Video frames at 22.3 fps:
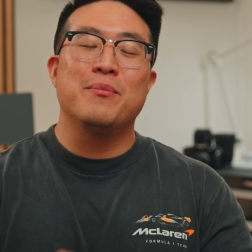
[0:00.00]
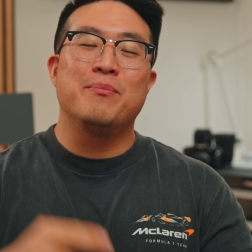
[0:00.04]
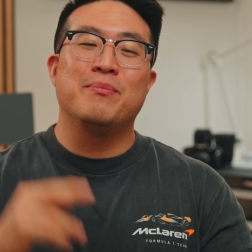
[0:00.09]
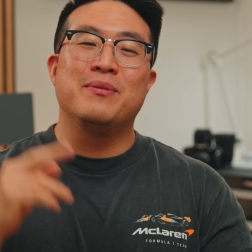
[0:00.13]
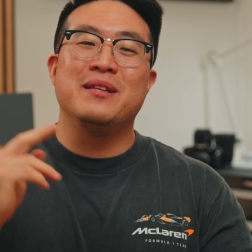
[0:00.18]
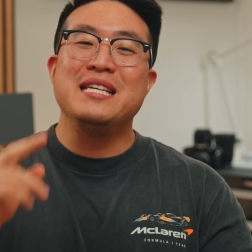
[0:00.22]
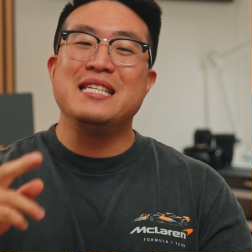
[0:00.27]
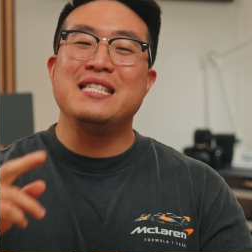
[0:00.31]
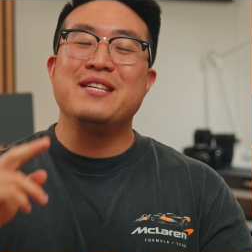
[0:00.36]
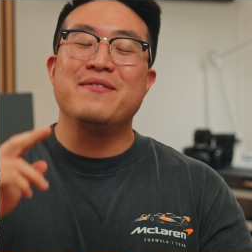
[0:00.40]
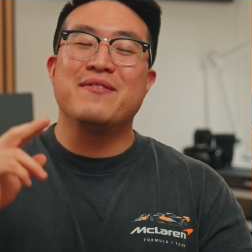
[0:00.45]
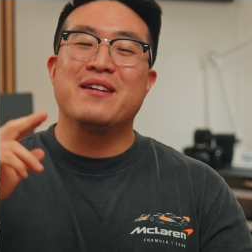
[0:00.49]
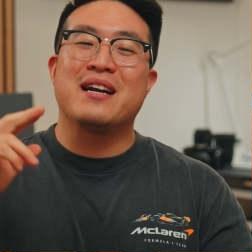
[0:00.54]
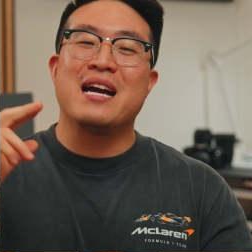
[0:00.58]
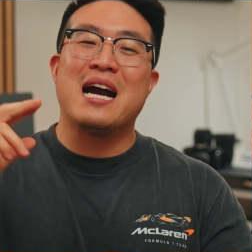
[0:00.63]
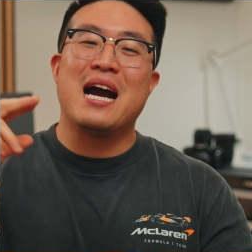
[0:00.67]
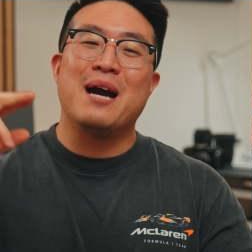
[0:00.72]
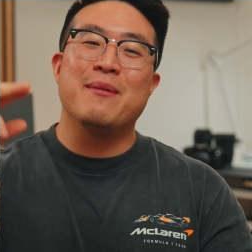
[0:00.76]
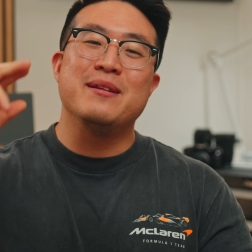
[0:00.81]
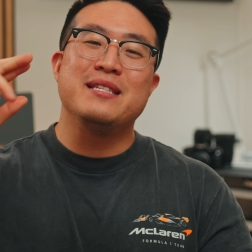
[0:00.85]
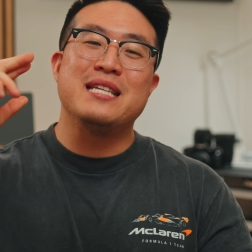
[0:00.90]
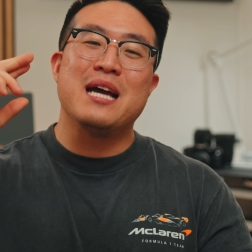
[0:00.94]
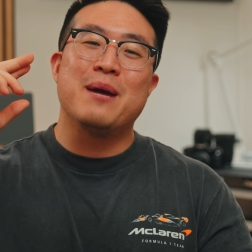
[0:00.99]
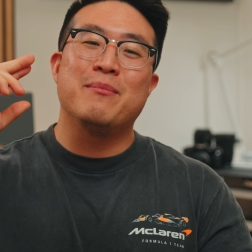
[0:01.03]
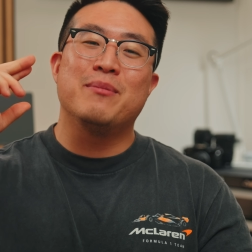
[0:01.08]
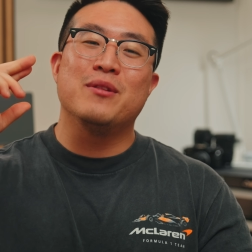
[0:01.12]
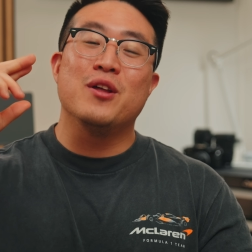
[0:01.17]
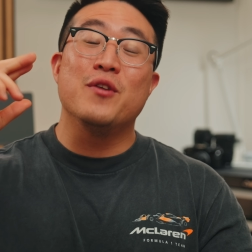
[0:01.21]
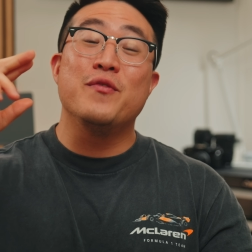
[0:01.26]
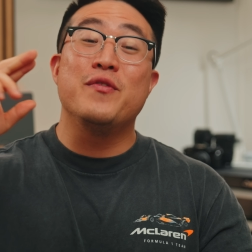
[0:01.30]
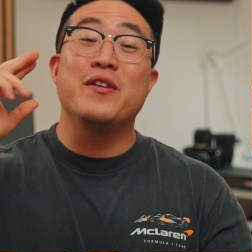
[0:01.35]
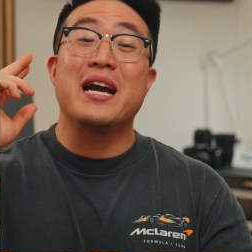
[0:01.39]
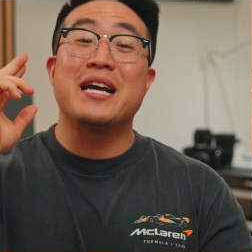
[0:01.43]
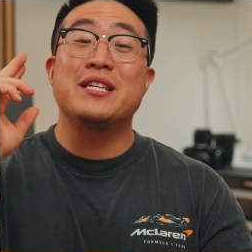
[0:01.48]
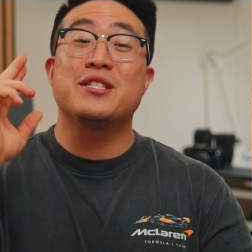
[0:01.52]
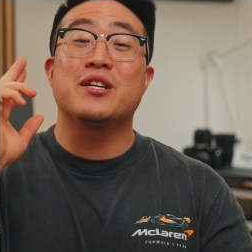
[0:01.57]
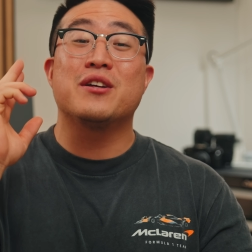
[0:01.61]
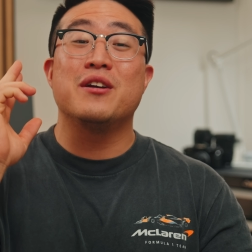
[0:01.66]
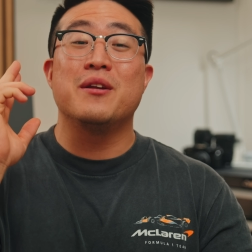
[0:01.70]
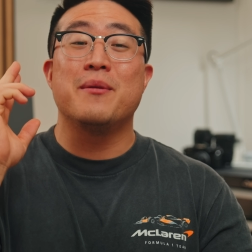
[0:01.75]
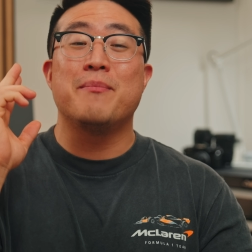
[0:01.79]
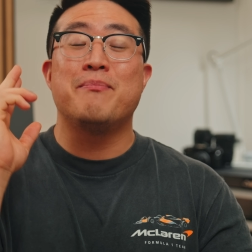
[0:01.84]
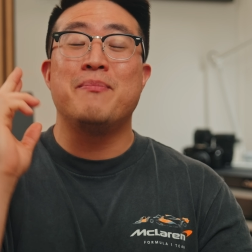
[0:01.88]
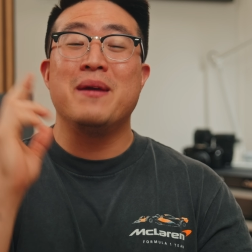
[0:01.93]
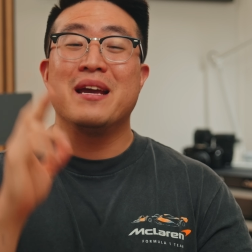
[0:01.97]
Please leave a comment down below if you guys are
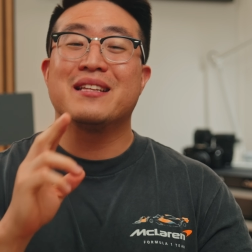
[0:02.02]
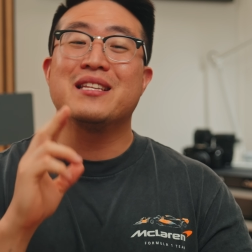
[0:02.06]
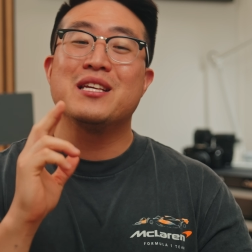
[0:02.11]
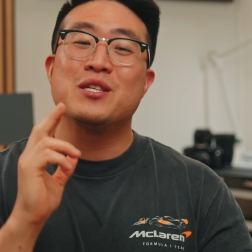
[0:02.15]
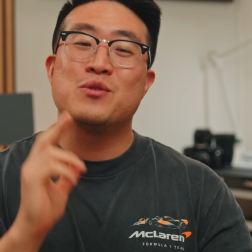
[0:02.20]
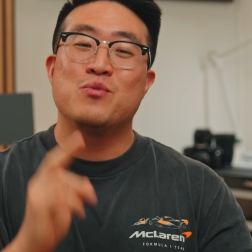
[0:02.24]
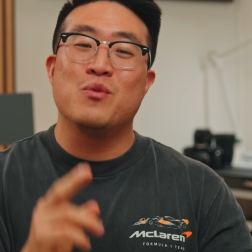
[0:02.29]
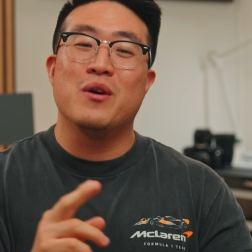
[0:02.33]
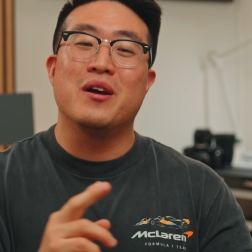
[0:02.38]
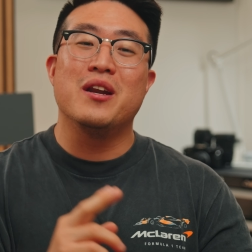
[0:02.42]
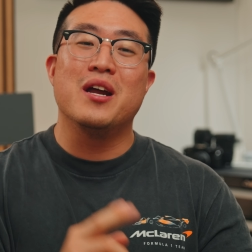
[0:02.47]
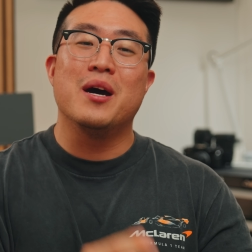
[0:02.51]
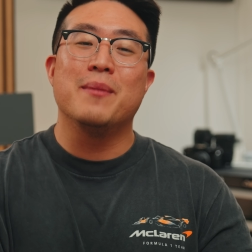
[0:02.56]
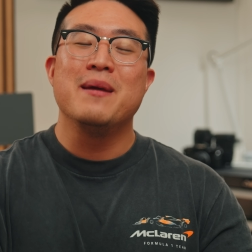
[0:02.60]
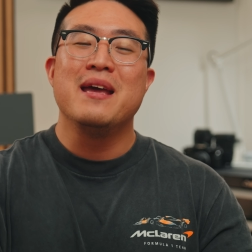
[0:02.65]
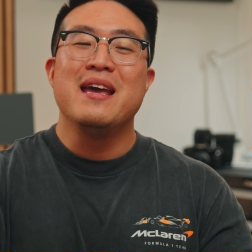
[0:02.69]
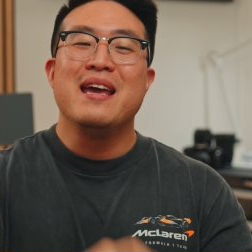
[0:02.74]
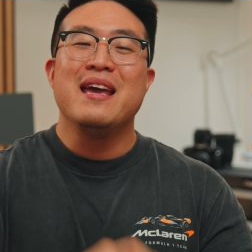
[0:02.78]
gonna pick this one up,